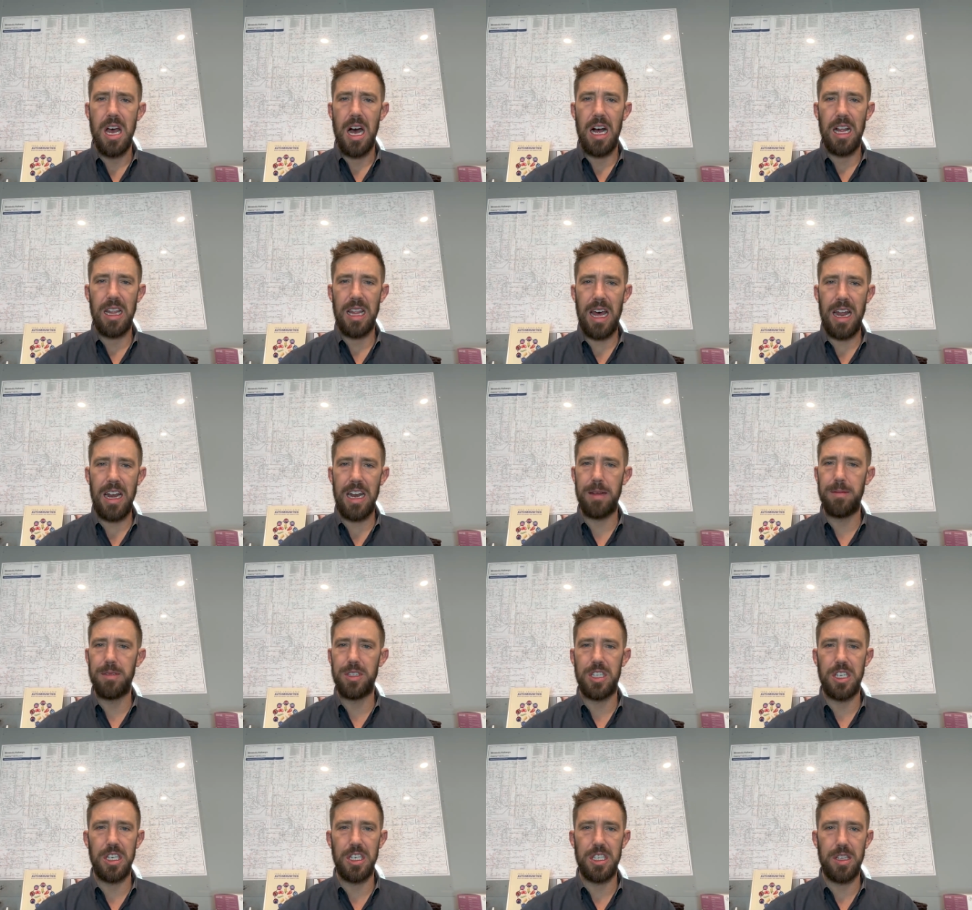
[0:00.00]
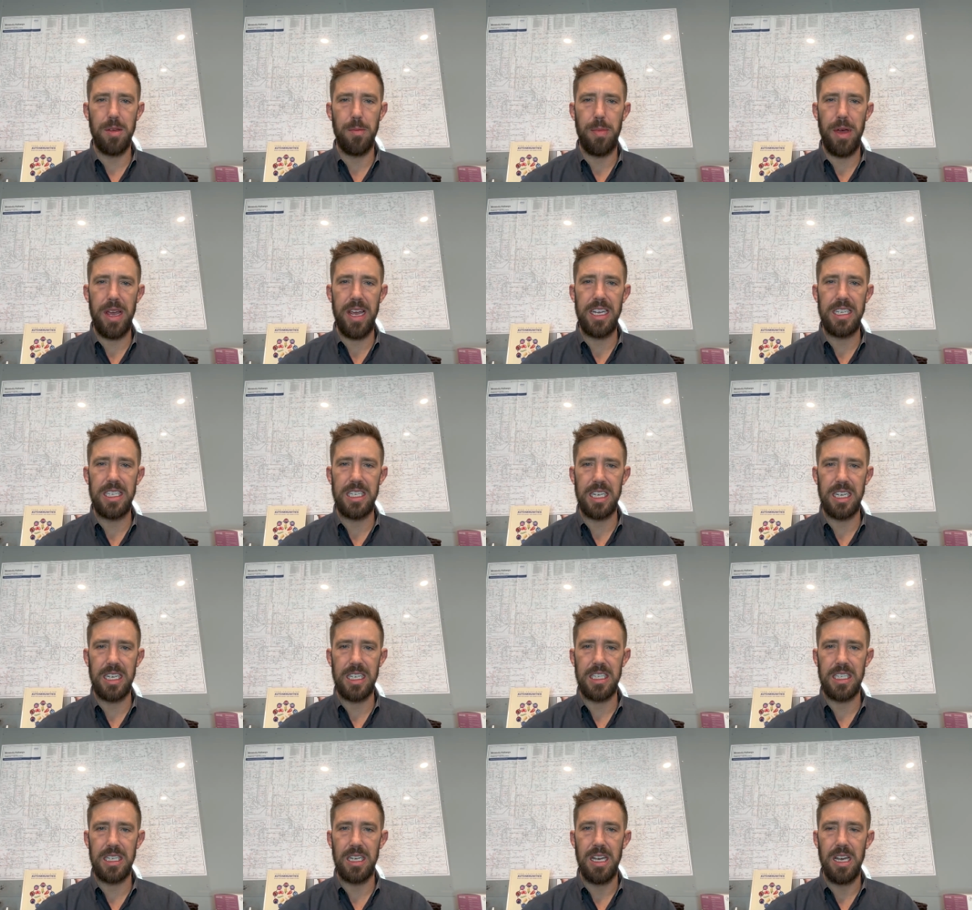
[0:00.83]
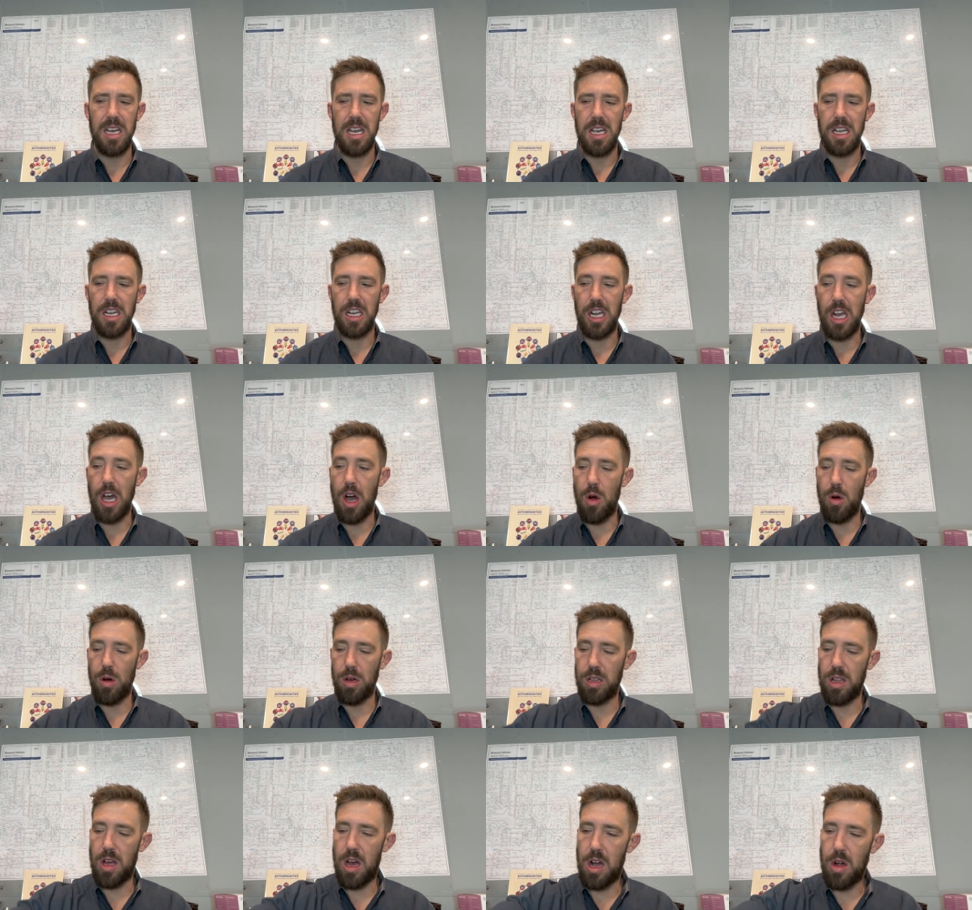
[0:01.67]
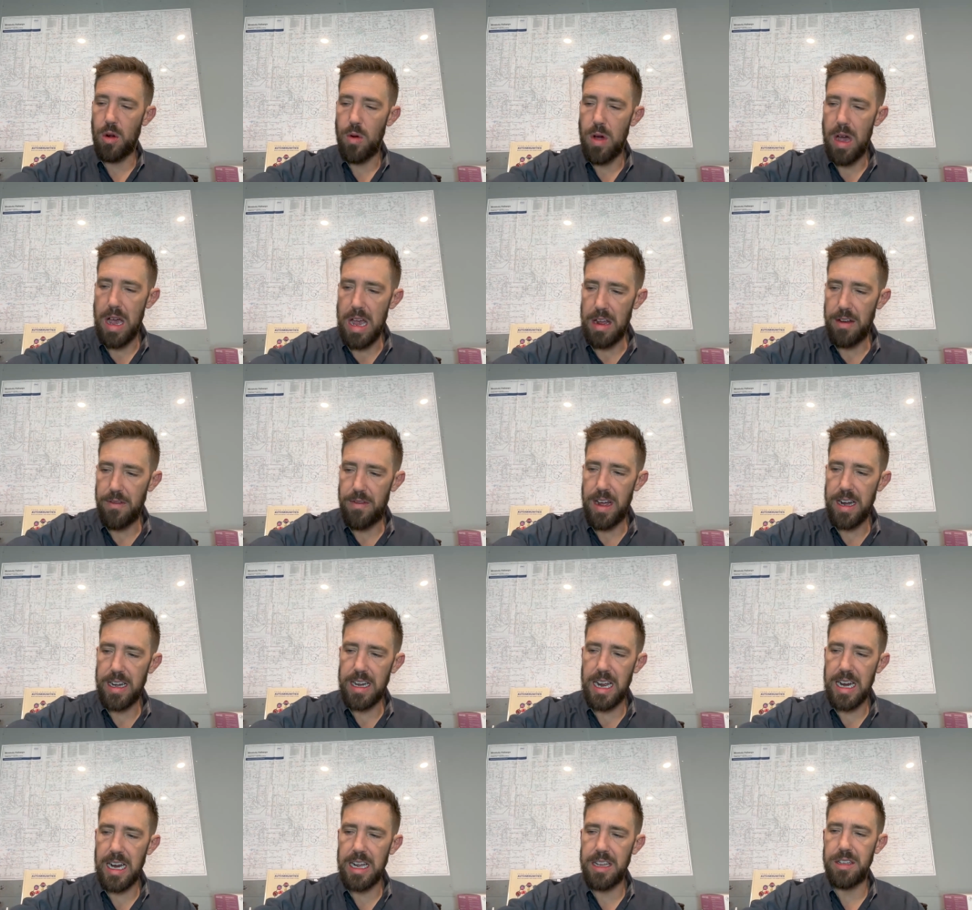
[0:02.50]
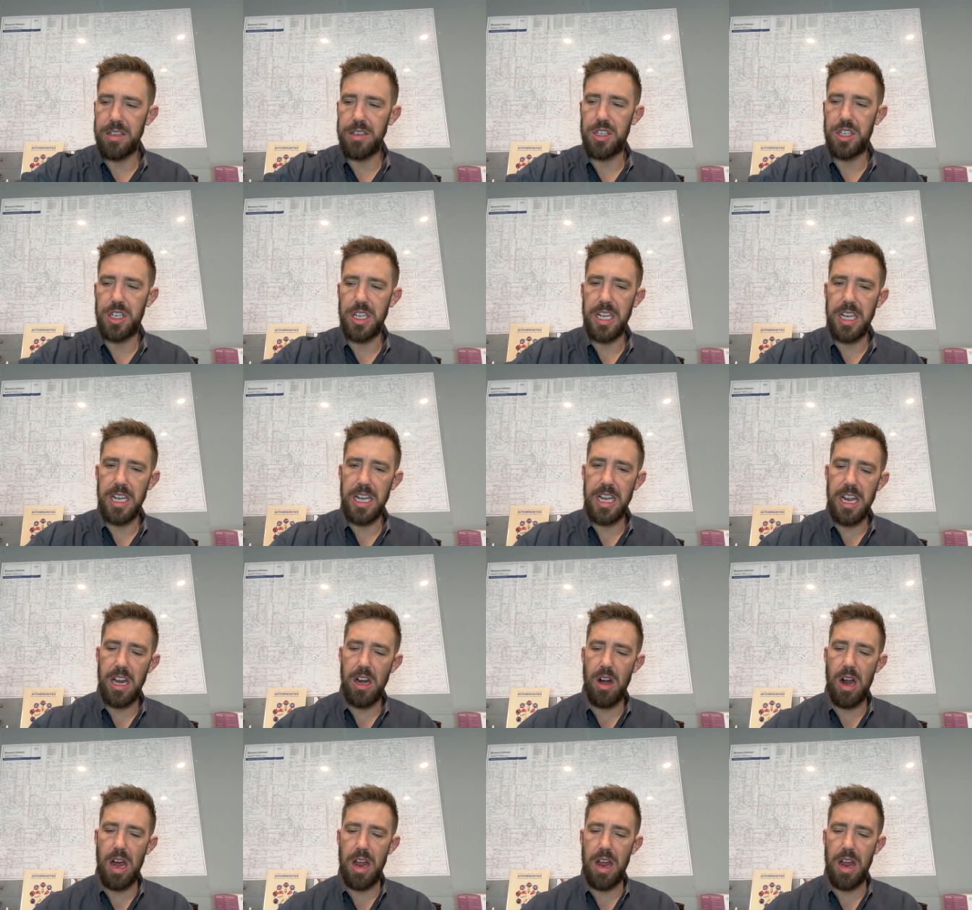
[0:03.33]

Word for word: A lot of times, just the basics go a long way. In fact, I got this sheet here.